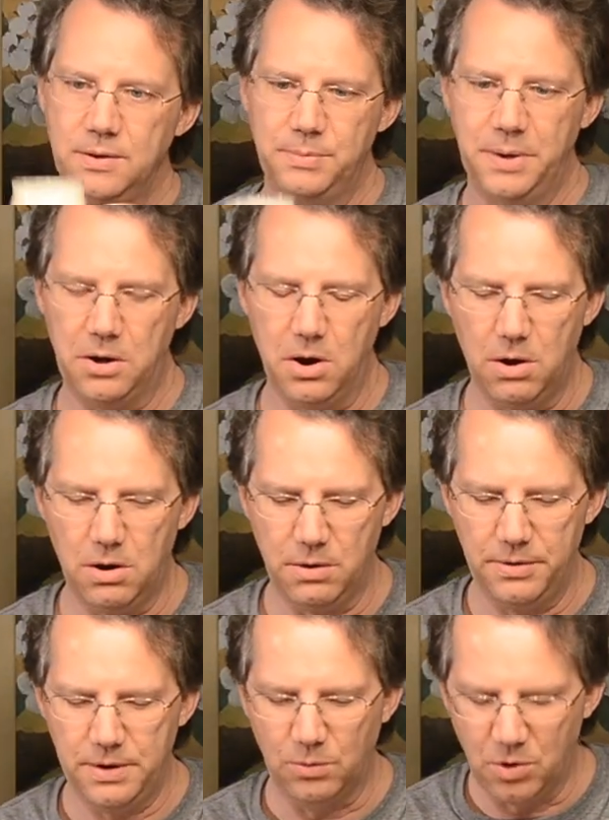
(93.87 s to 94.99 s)
to bring all
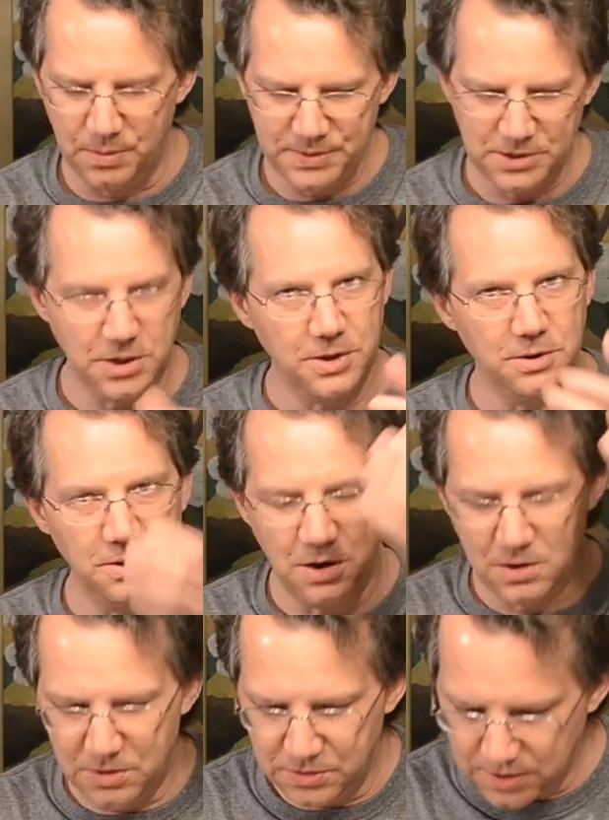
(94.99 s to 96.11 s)
the aromas to your
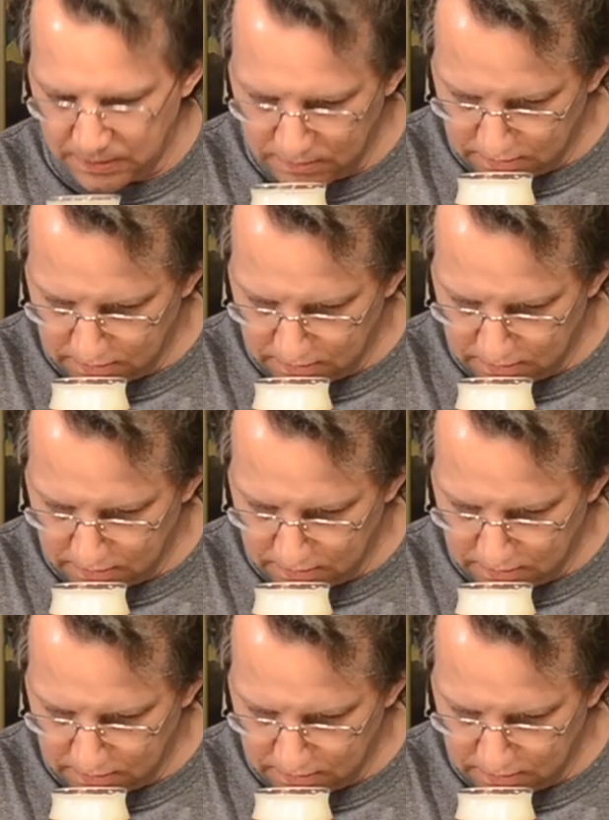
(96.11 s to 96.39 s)
nose.